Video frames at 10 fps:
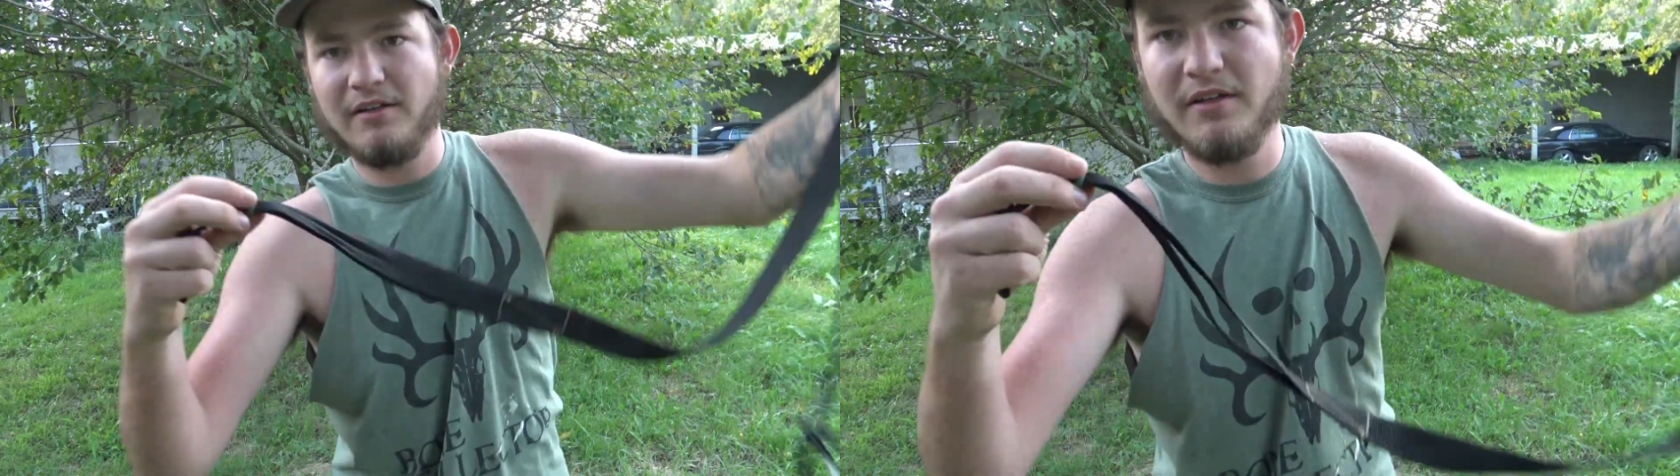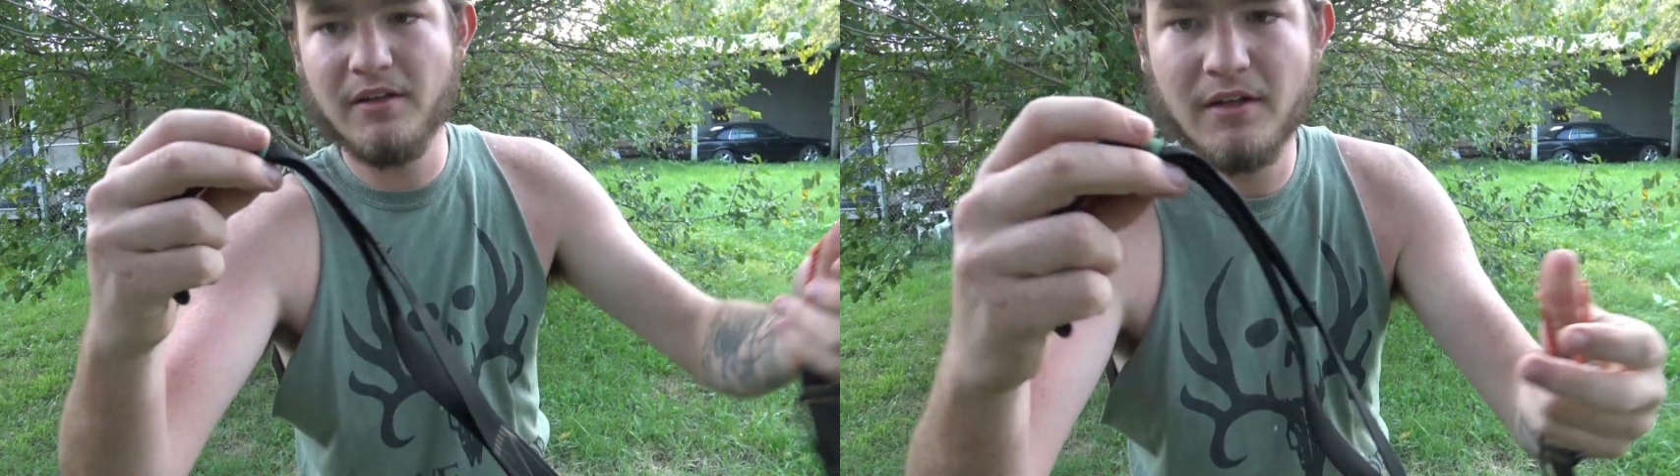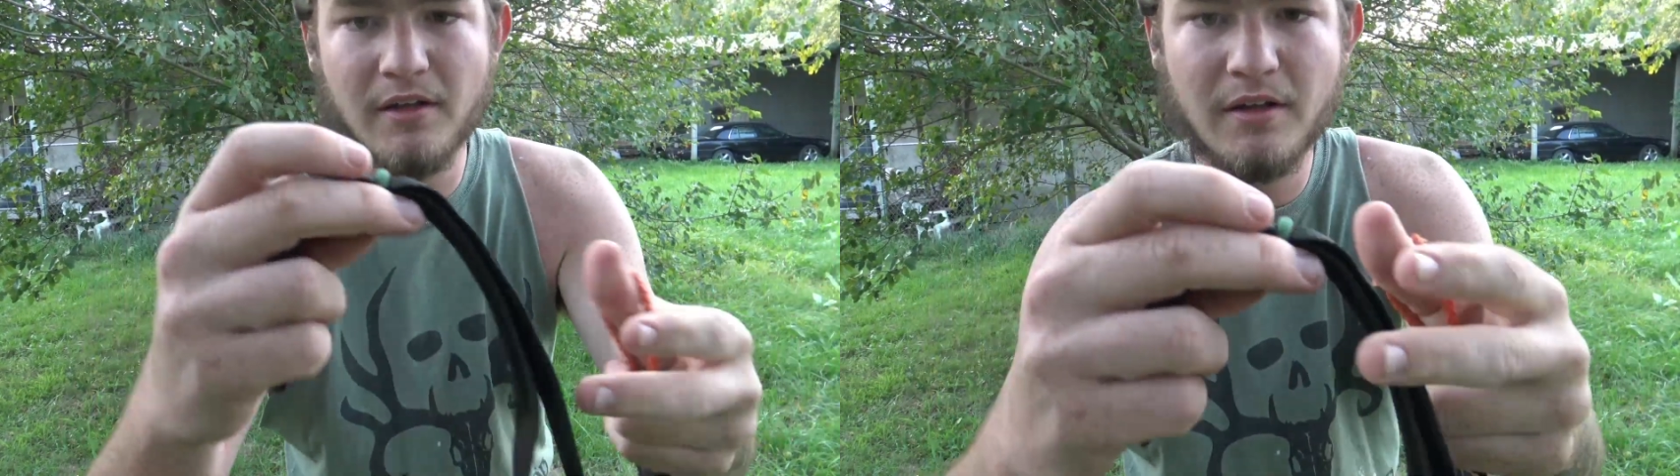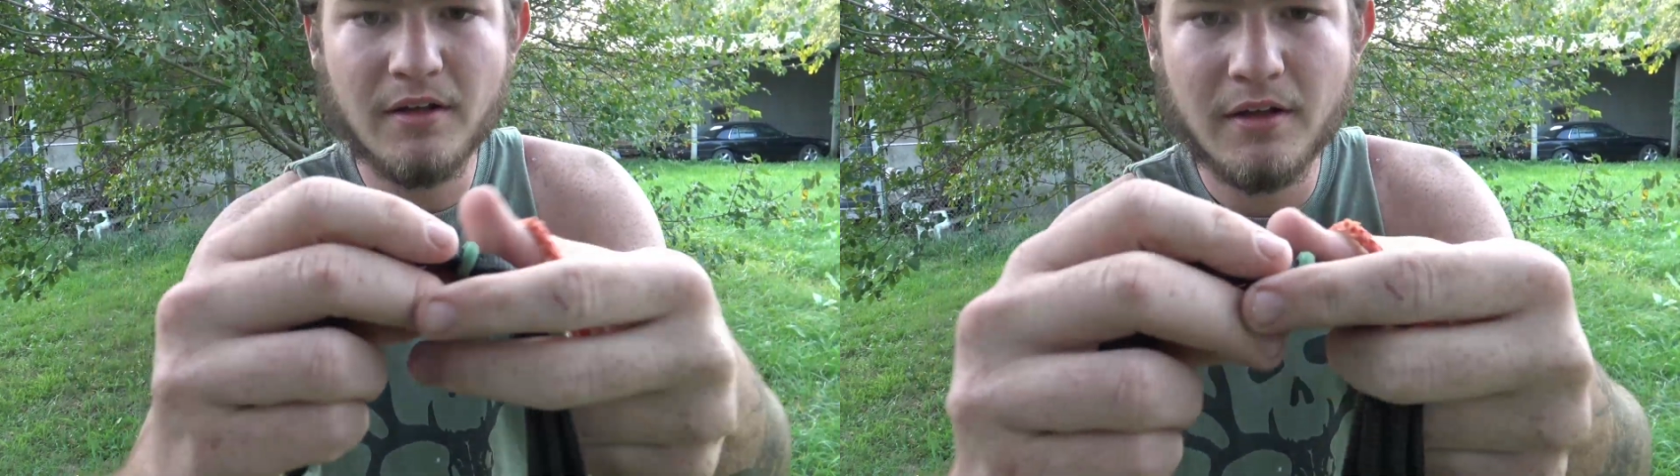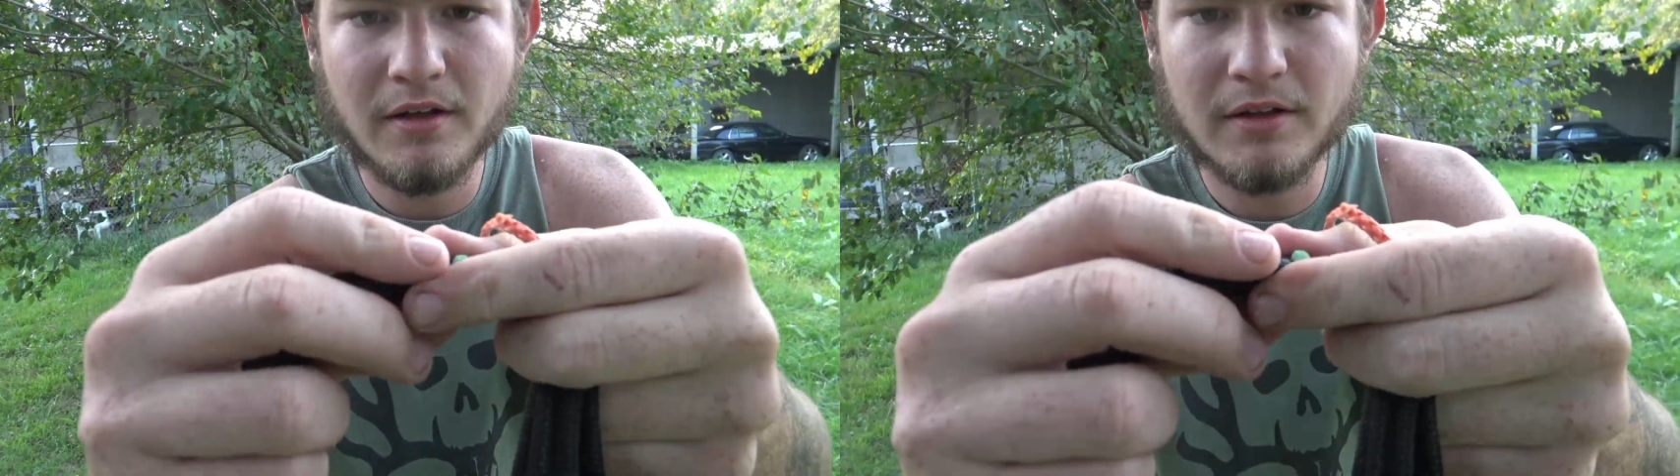
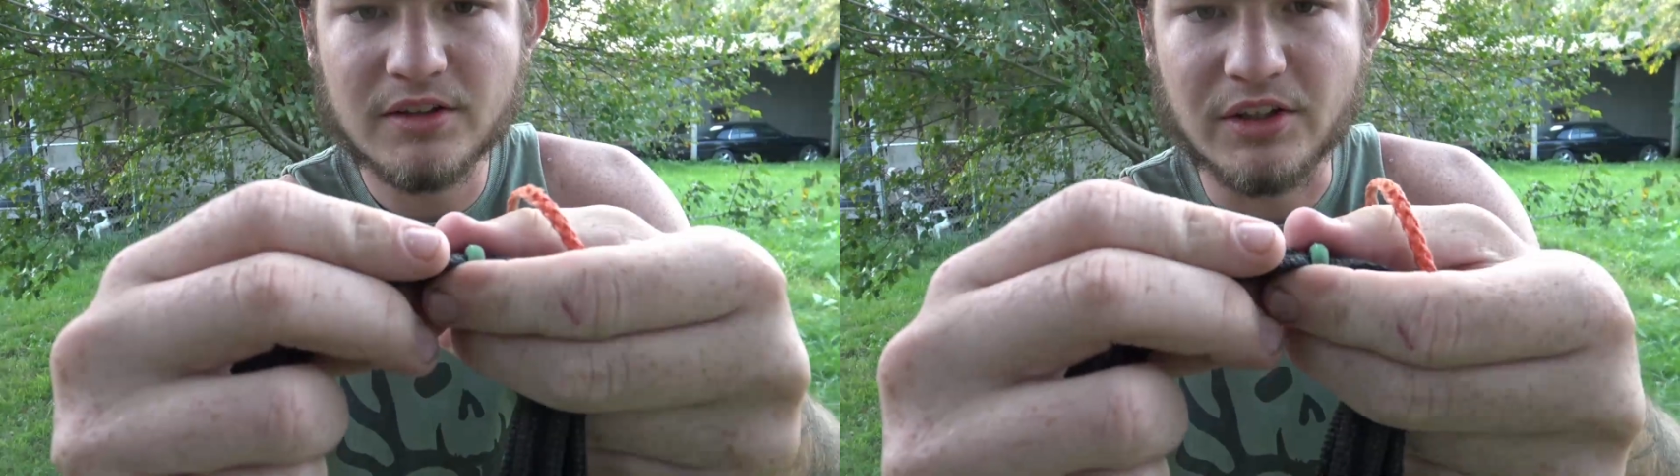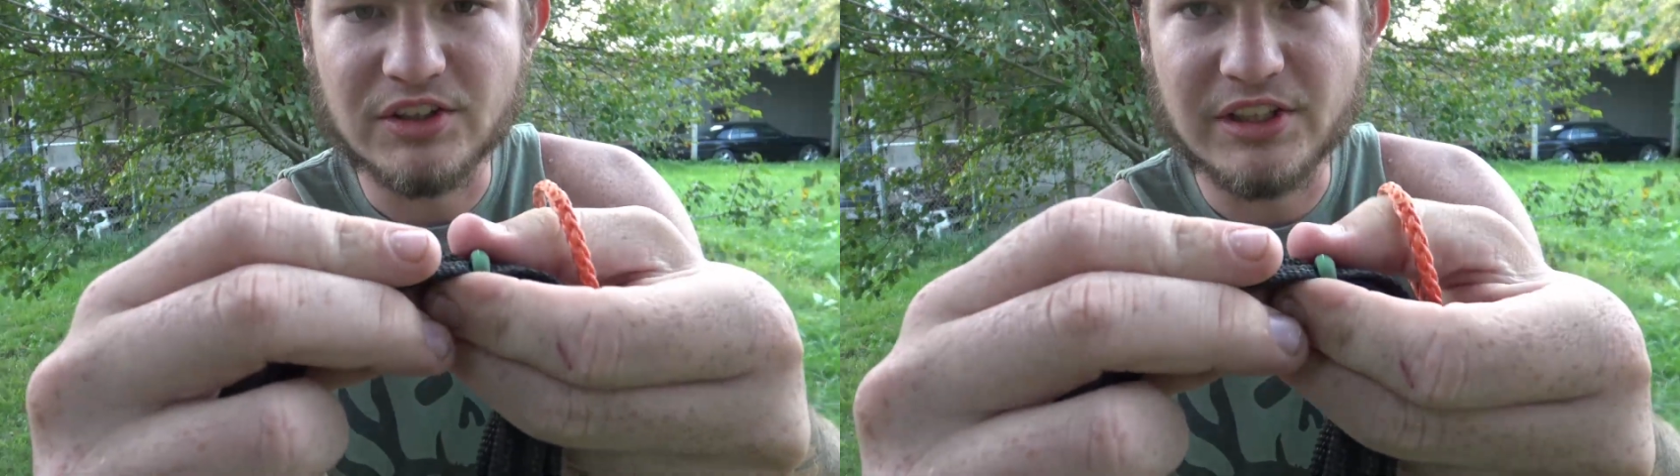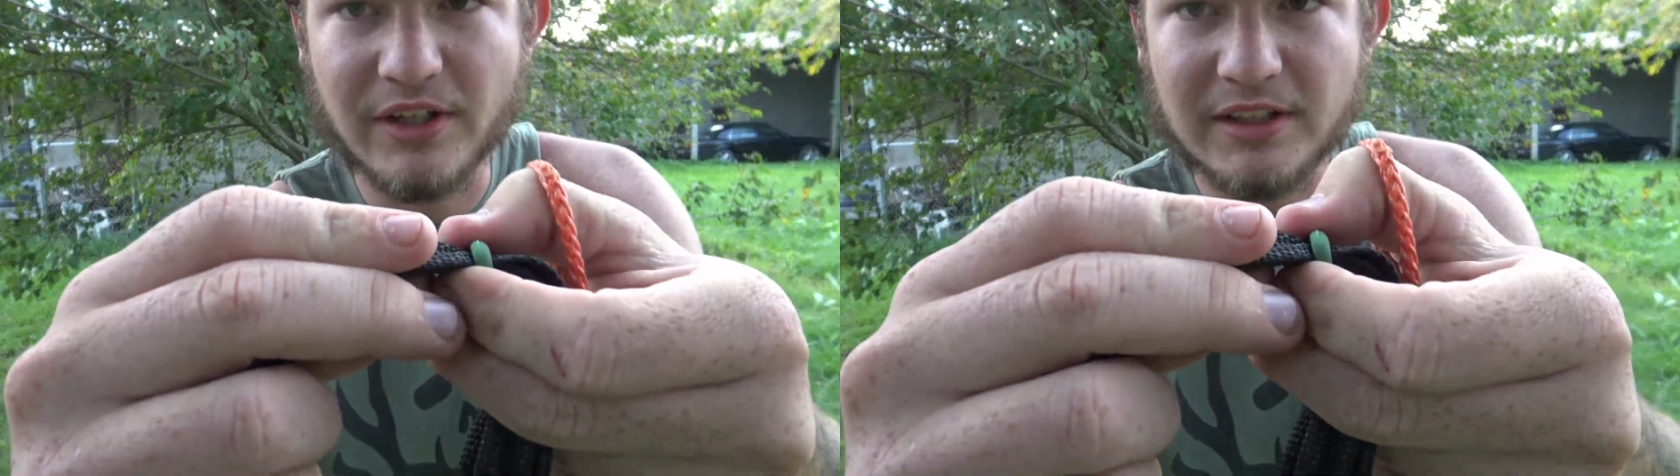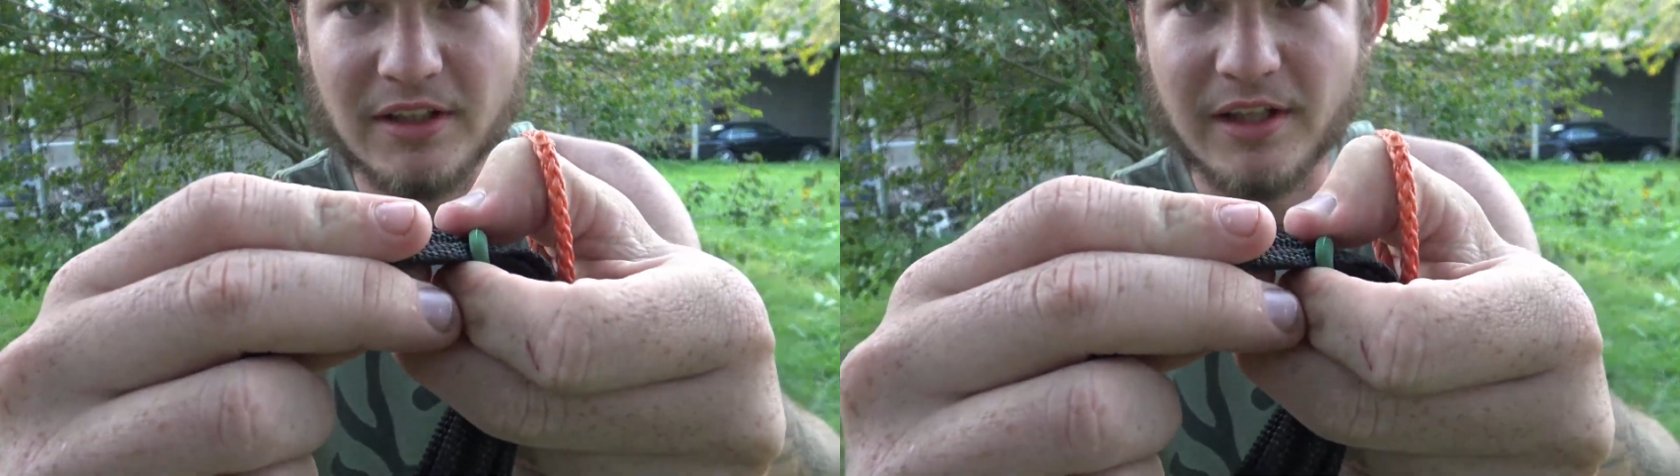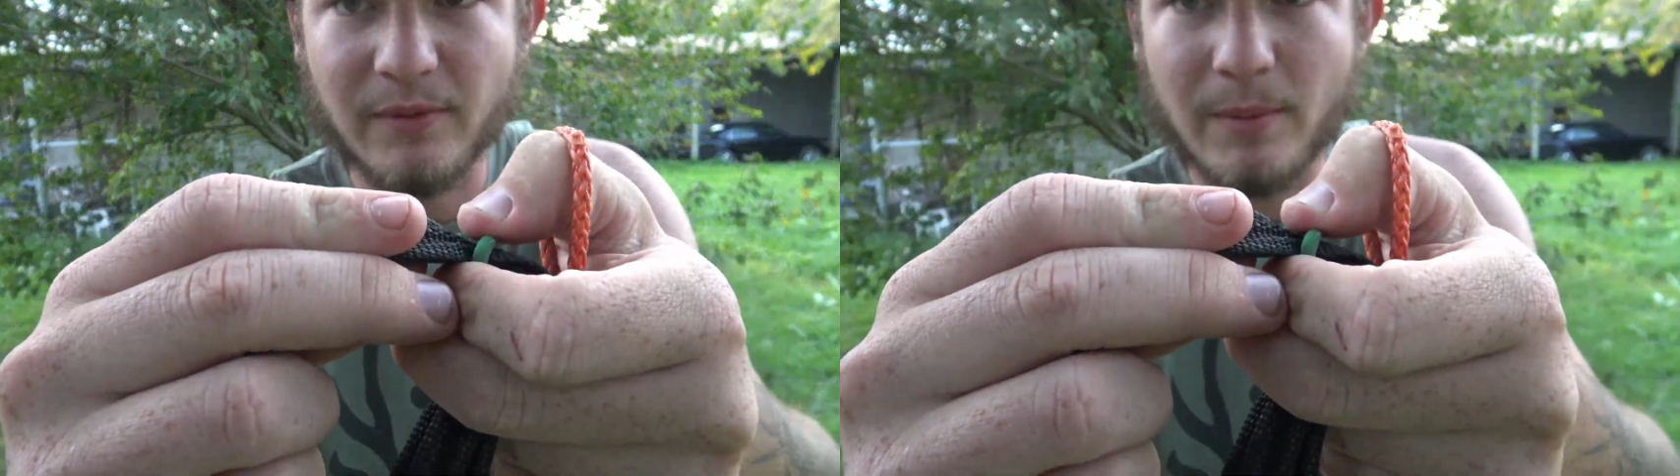So you can see right
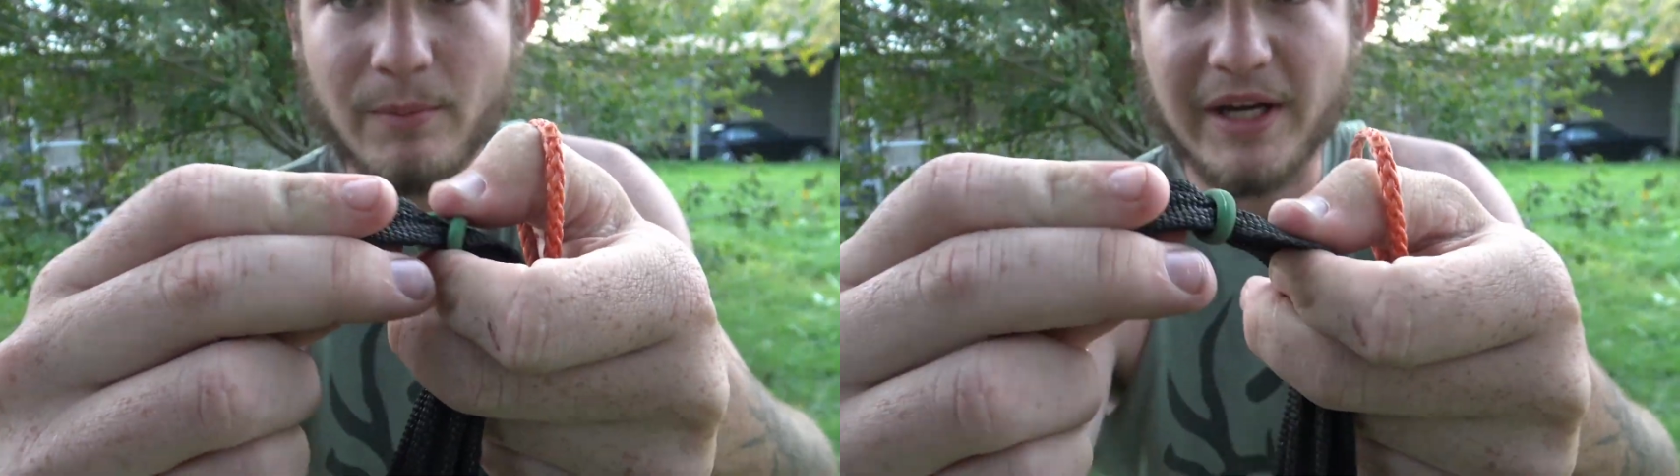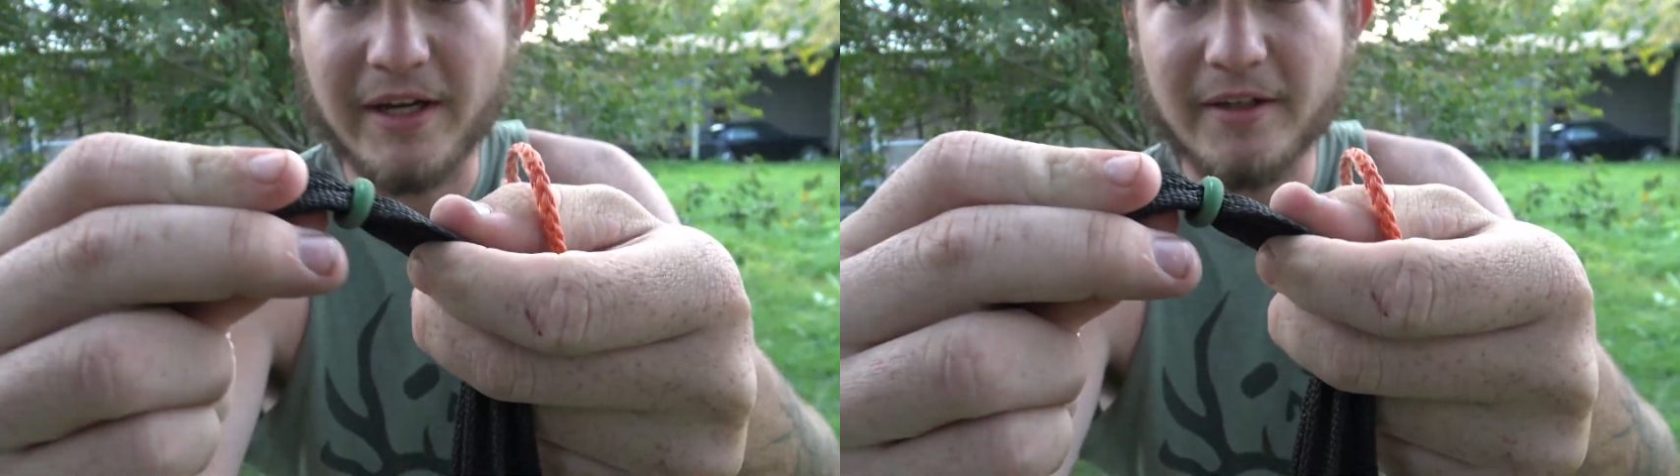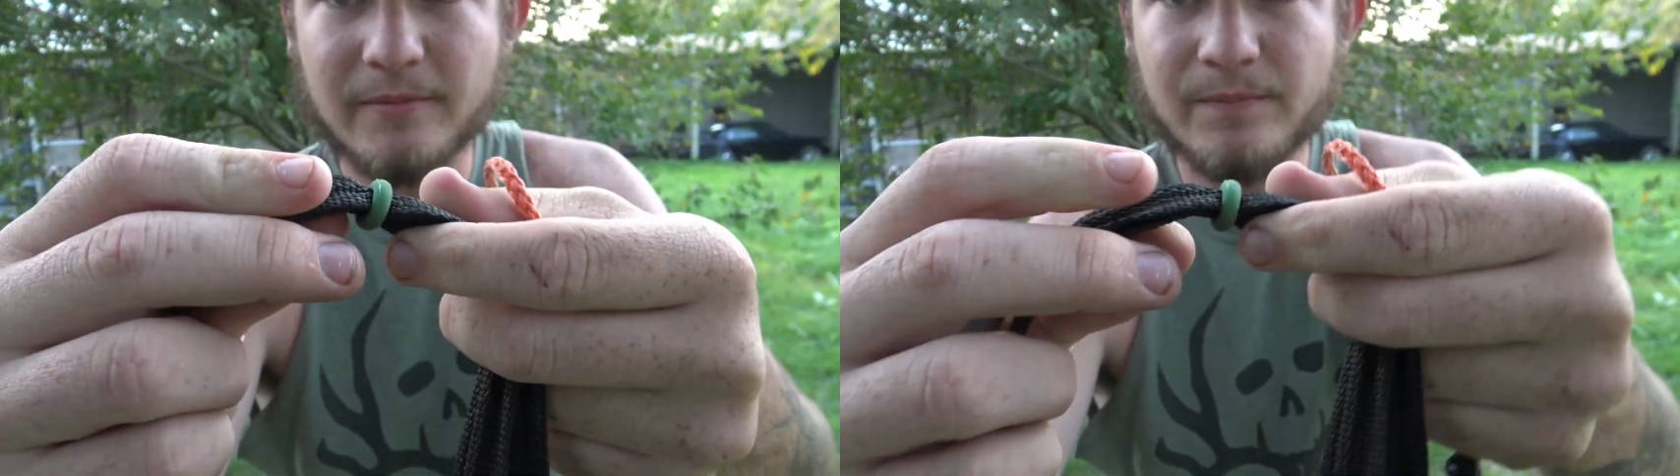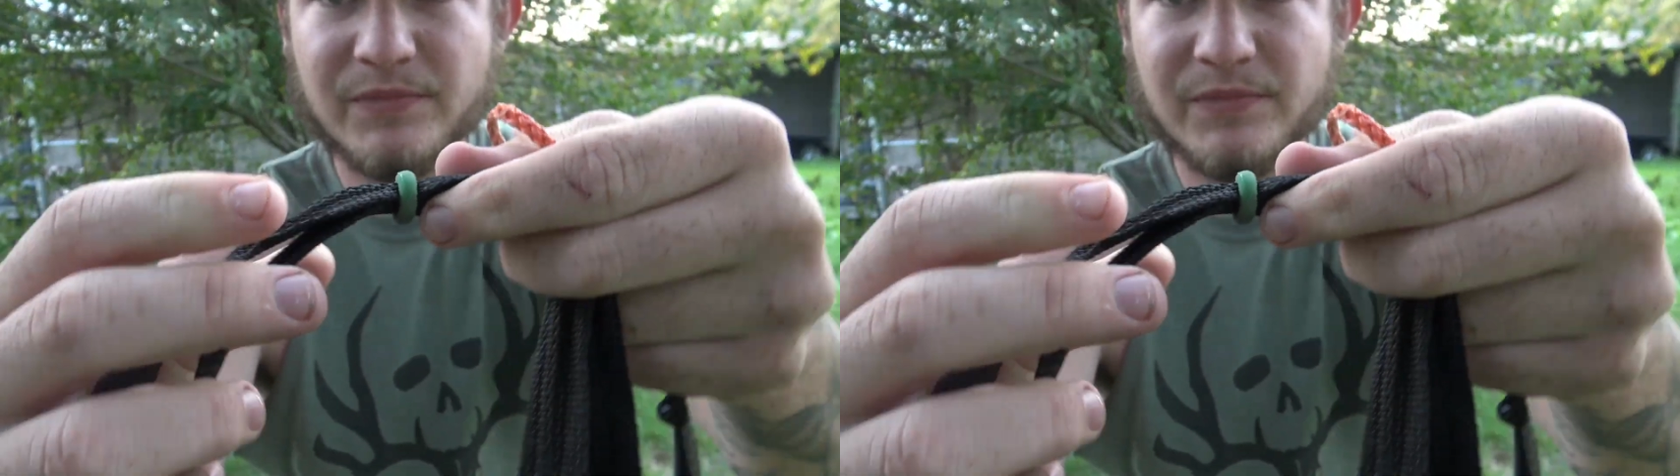there, that rubber band